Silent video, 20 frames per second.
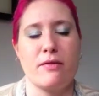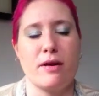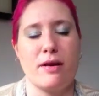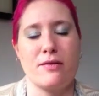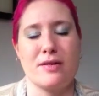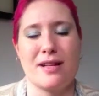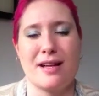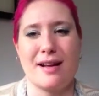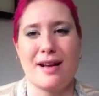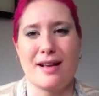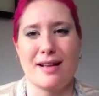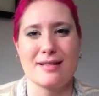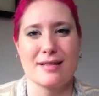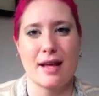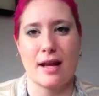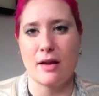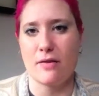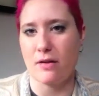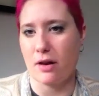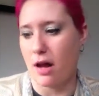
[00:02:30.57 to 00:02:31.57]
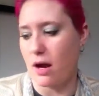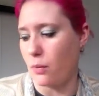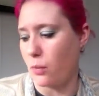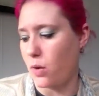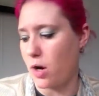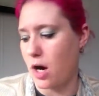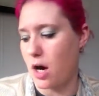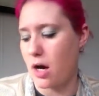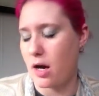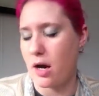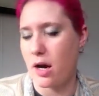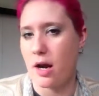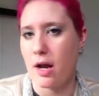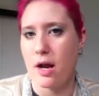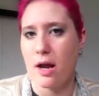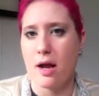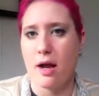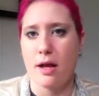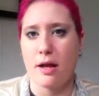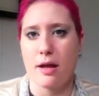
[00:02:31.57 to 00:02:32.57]
And I was like, it's kind of a lot of work.
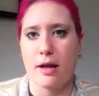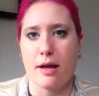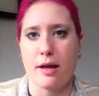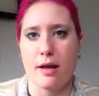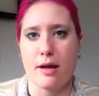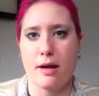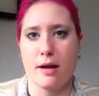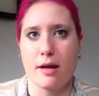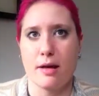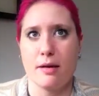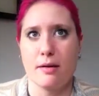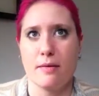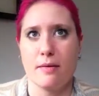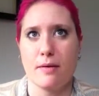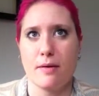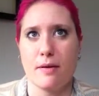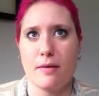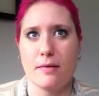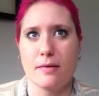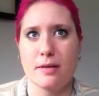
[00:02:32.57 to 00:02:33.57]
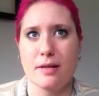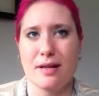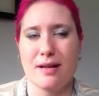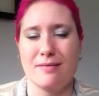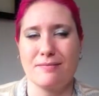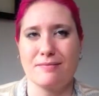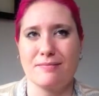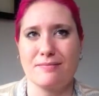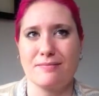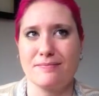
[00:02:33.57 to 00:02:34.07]
And I was like,